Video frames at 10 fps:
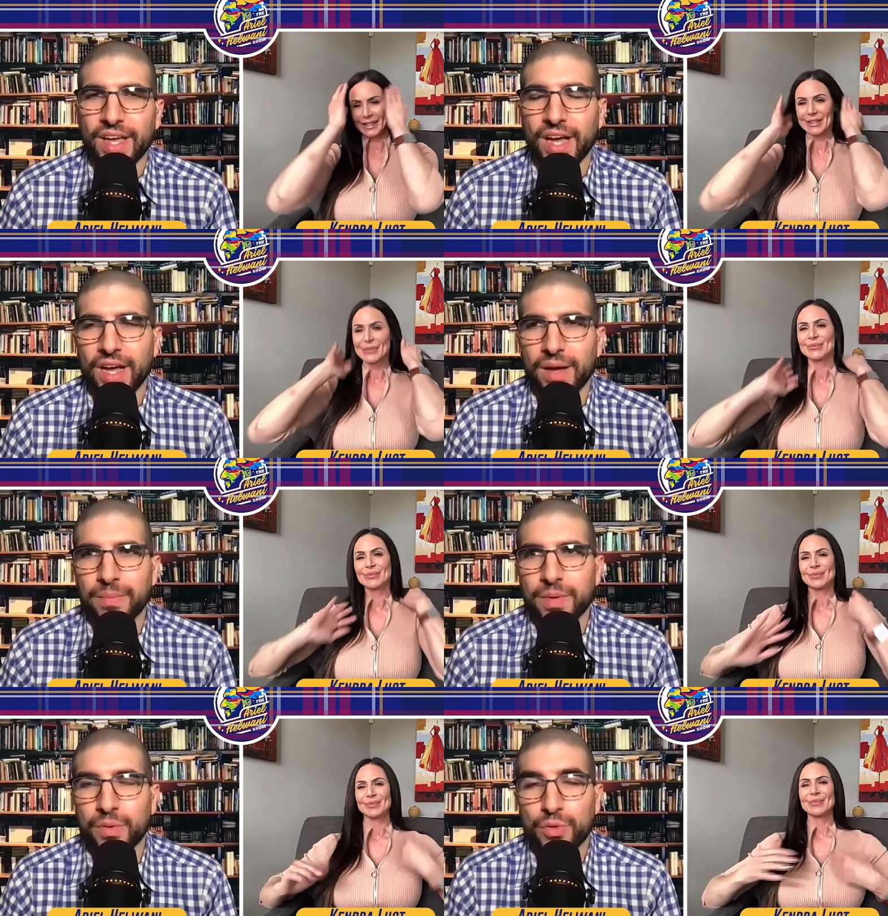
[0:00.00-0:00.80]
Speaker 1: Um,
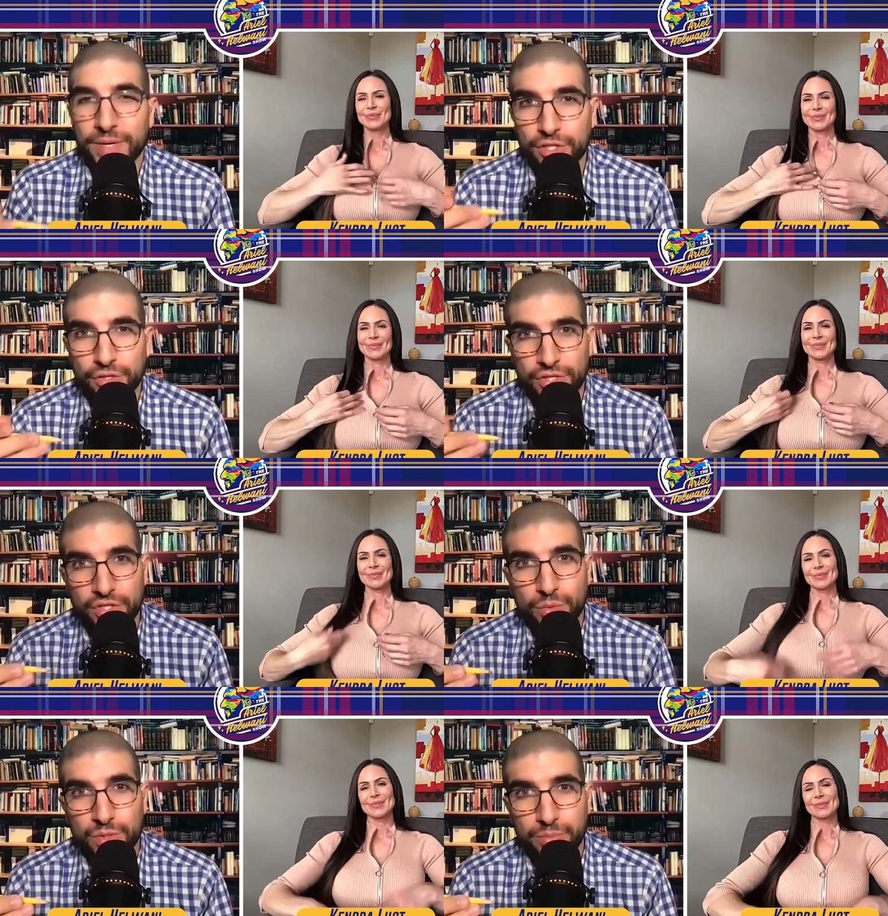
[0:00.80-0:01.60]
you mentioned your
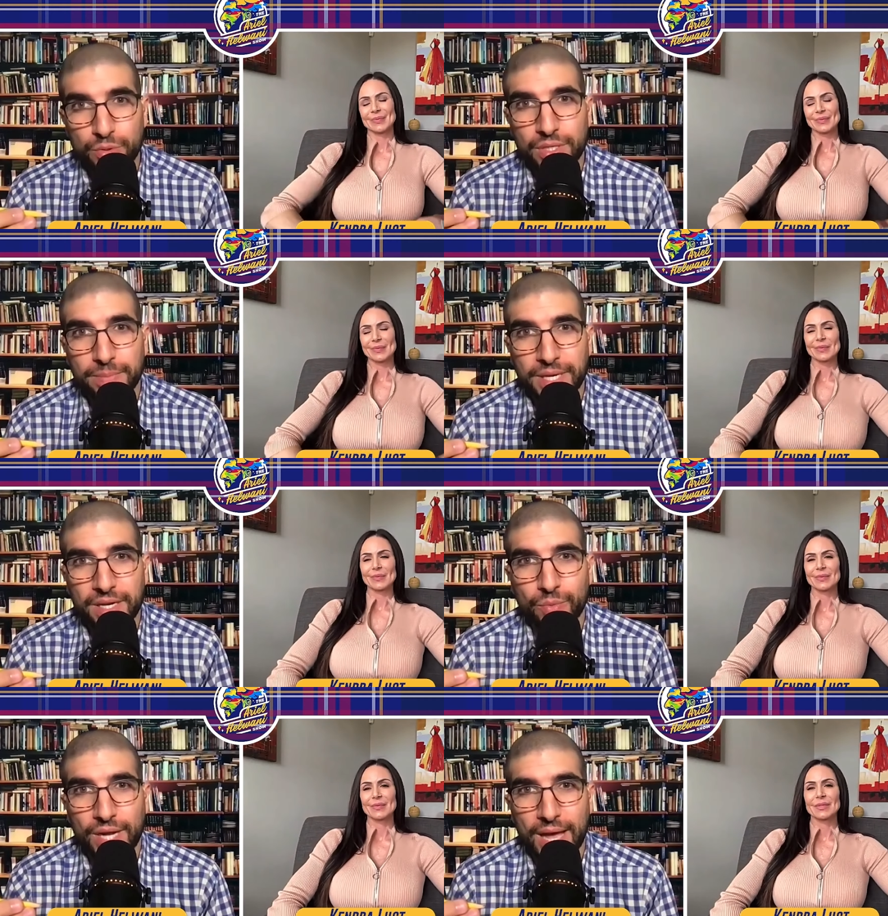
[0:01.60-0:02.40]
sister was brutally beaten.
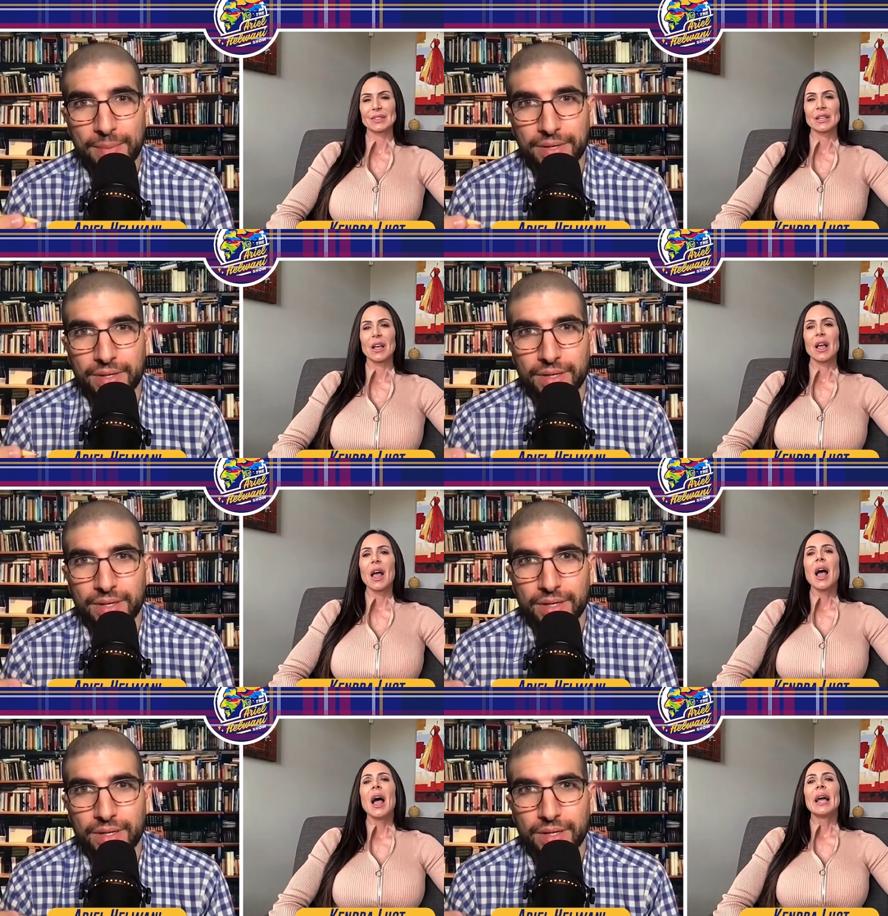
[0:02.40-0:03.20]
What happened?
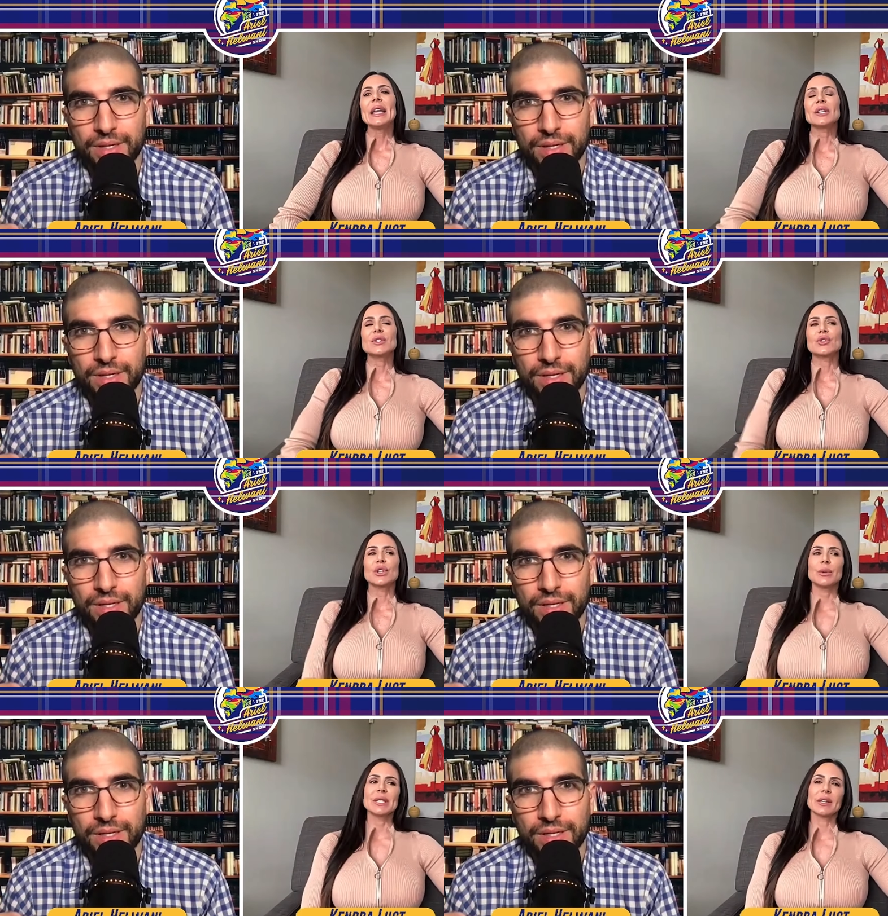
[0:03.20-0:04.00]
Speaker 2: Yeah, so she
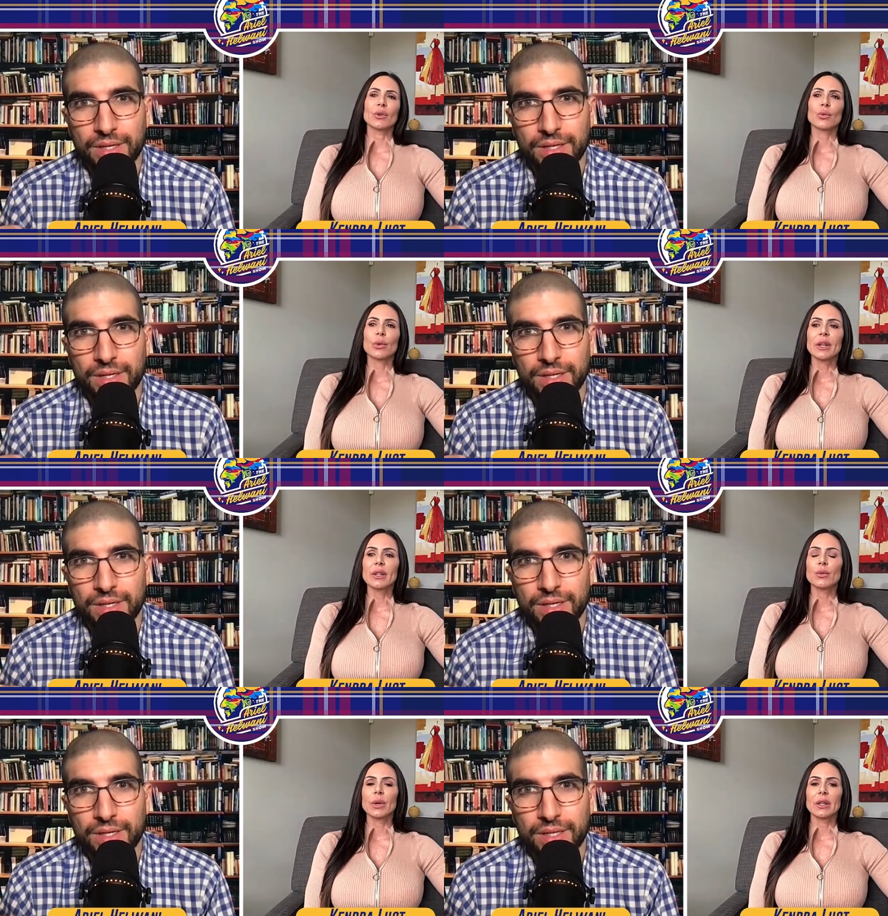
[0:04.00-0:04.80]
was in a
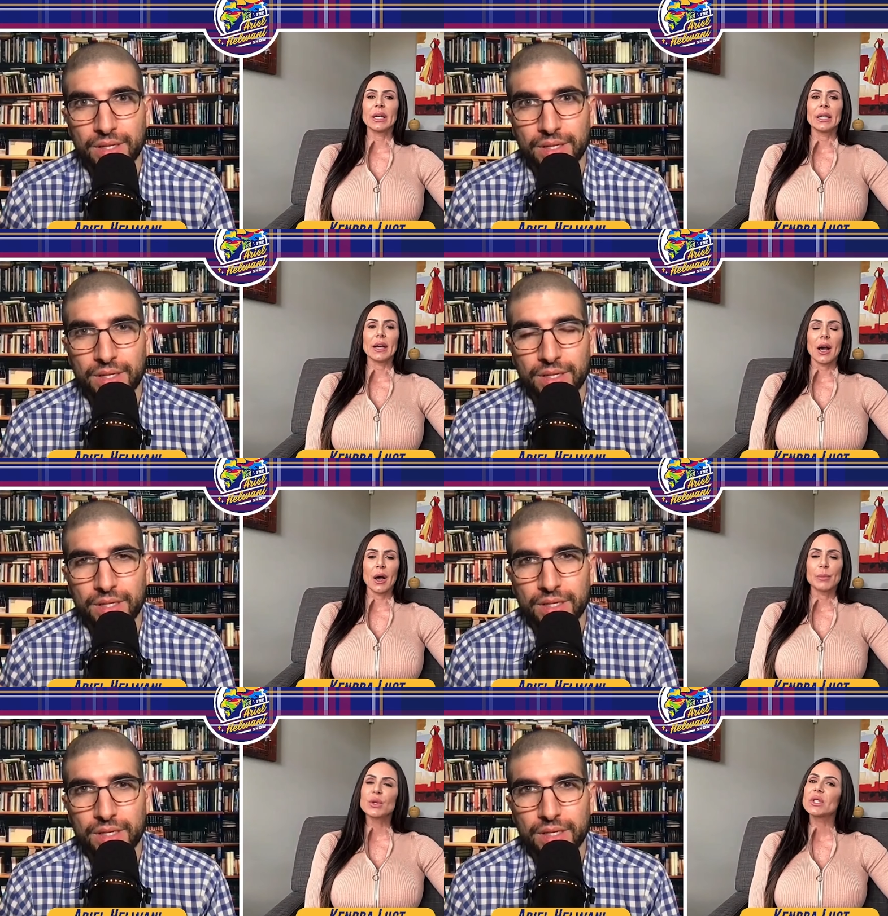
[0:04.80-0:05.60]
really, really uh,
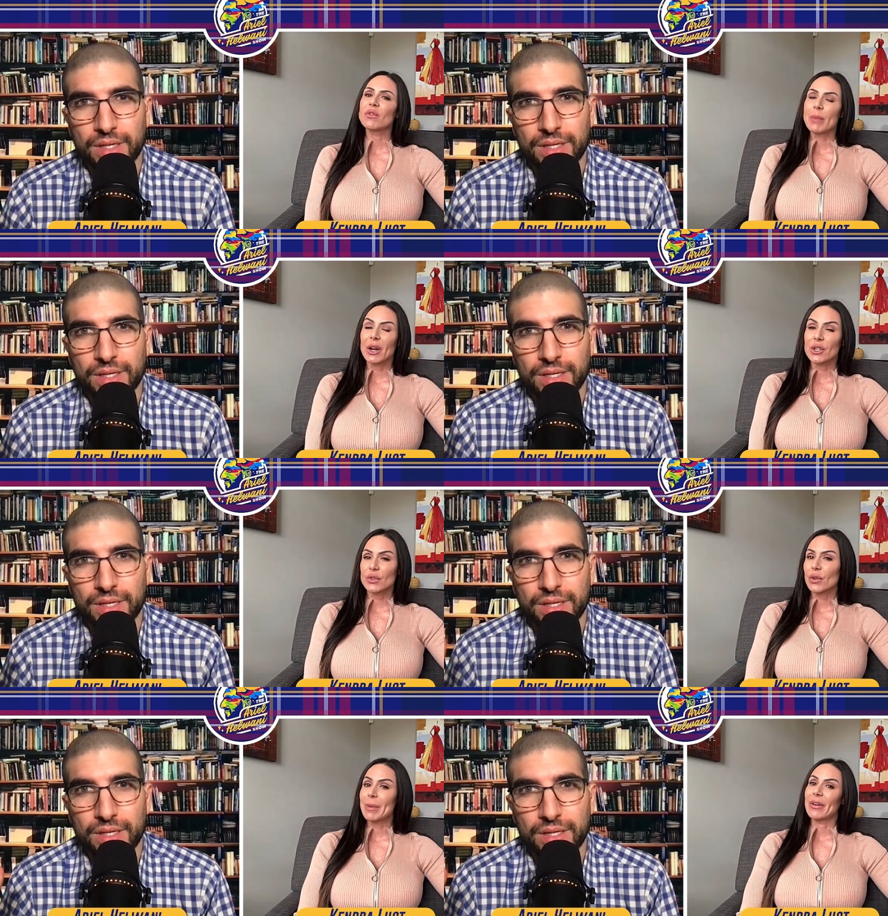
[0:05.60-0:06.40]
abusive marriage
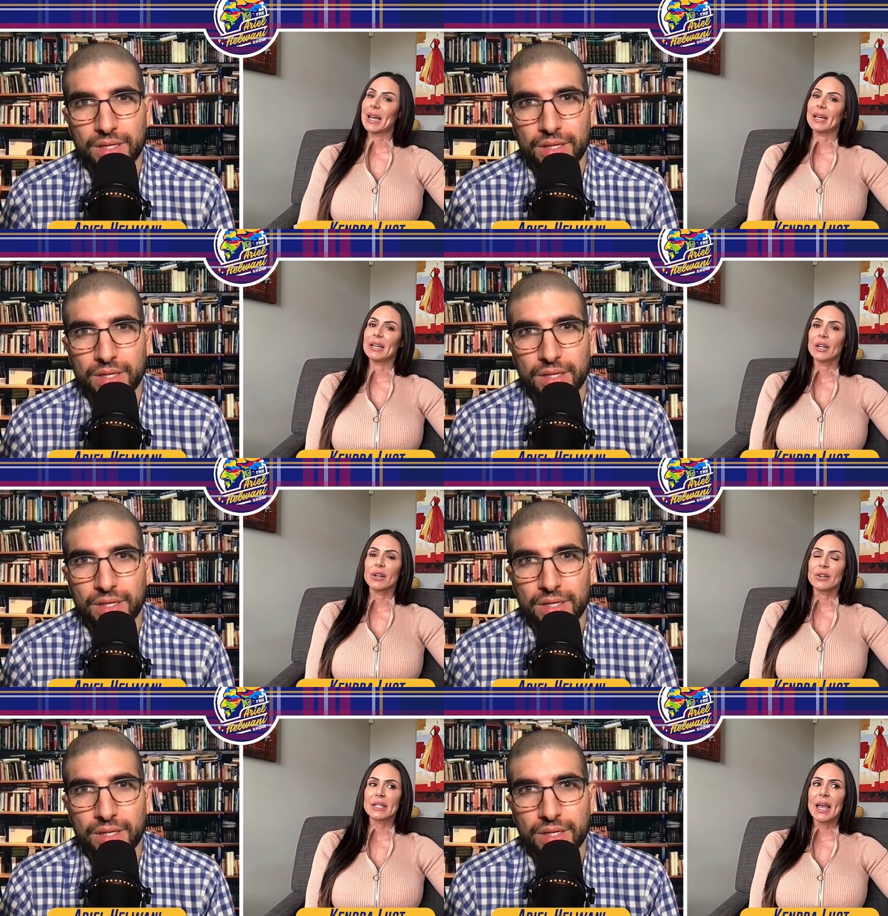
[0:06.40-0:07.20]
for about nine
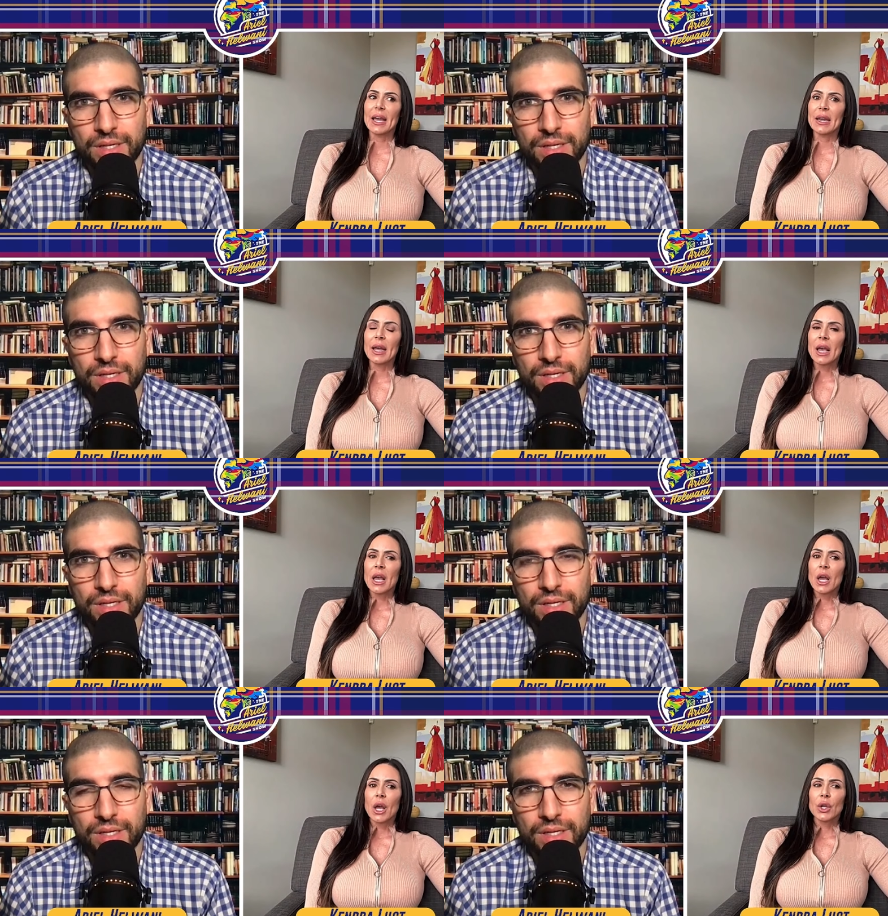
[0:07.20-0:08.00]
years, and
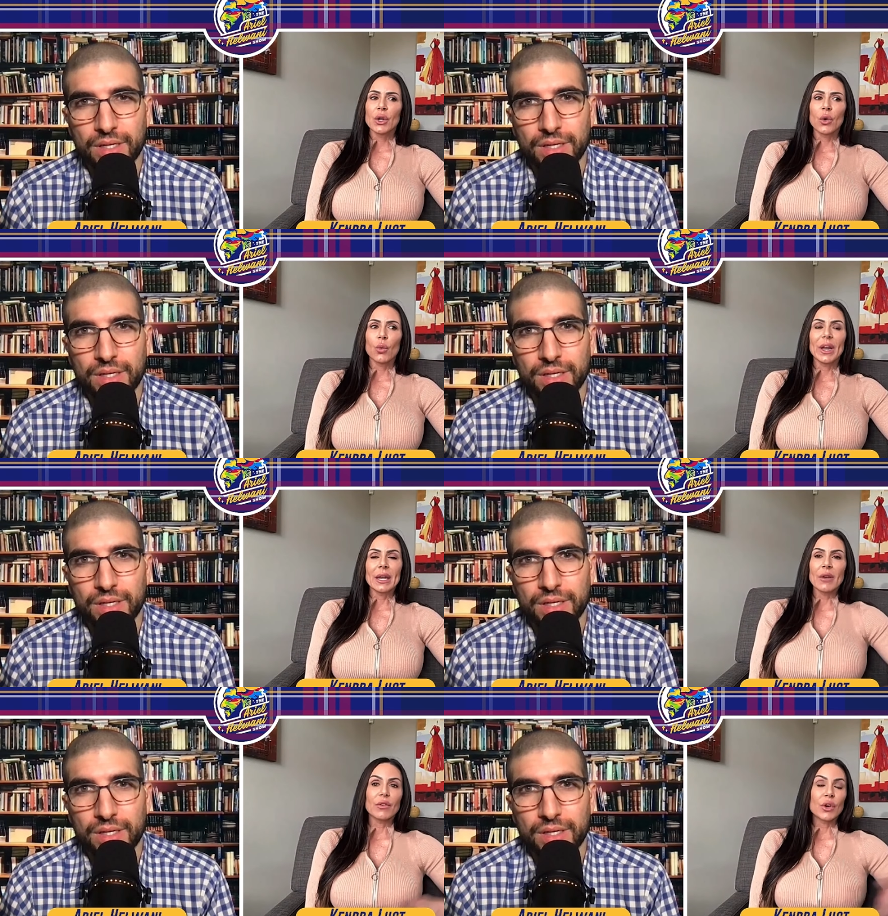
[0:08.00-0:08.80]
you know we
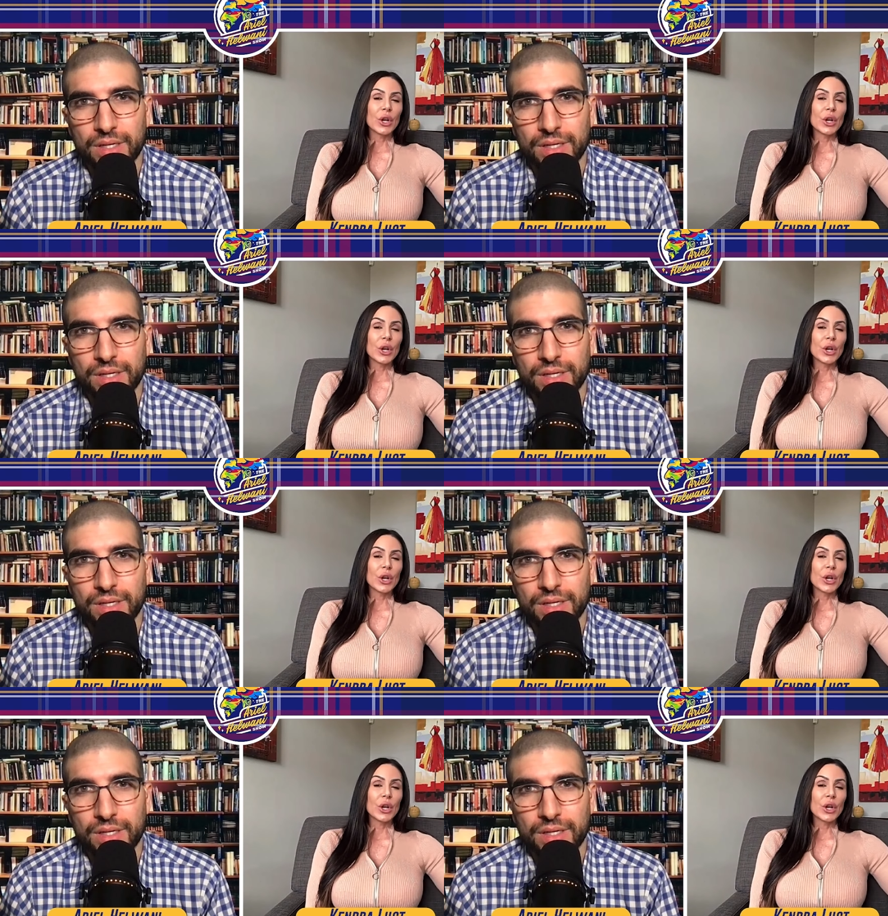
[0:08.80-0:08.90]
never